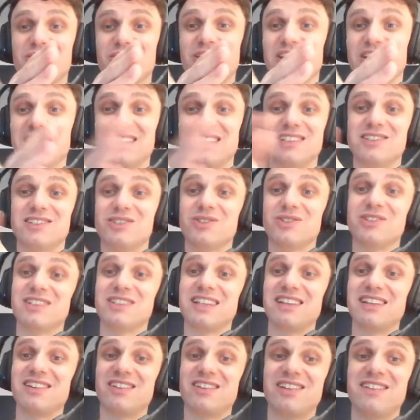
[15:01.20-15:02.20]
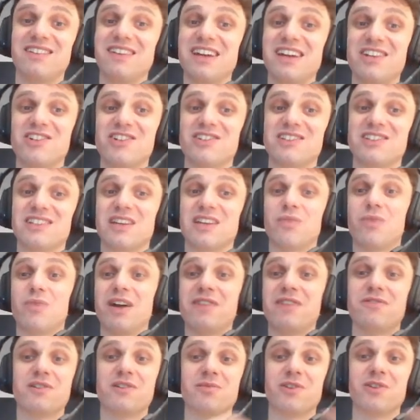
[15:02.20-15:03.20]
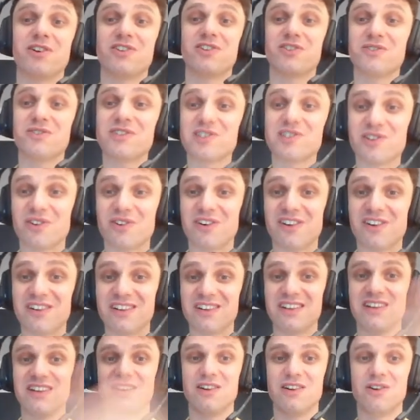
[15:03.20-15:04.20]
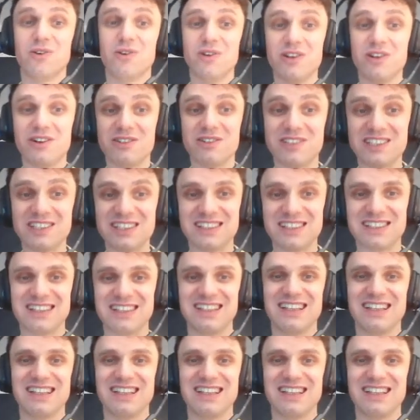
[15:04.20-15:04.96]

is 2 standard deviations away from her true score. Who knows?